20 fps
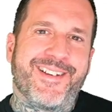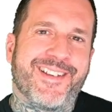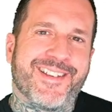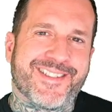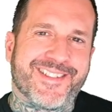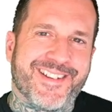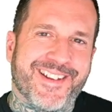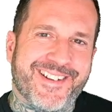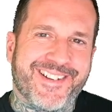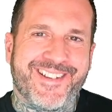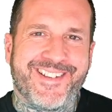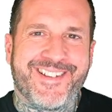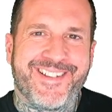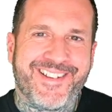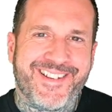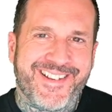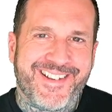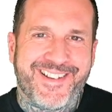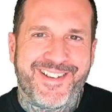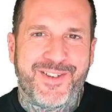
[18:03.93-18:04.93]
isn't it?
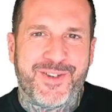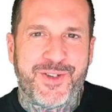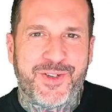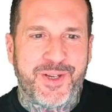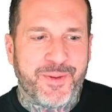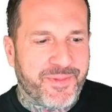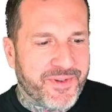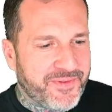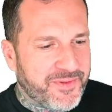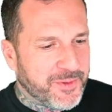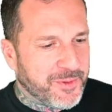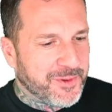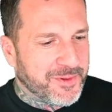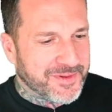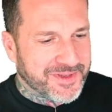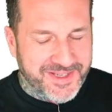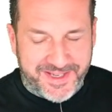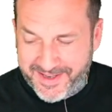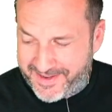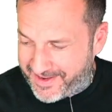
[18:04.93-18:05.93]
Ship of
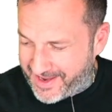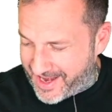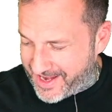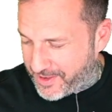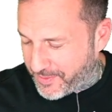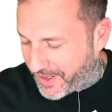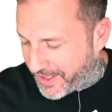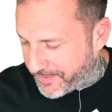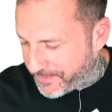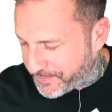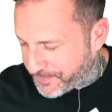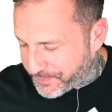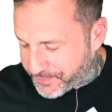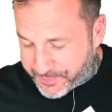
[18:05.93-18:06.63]
fools. Anyway.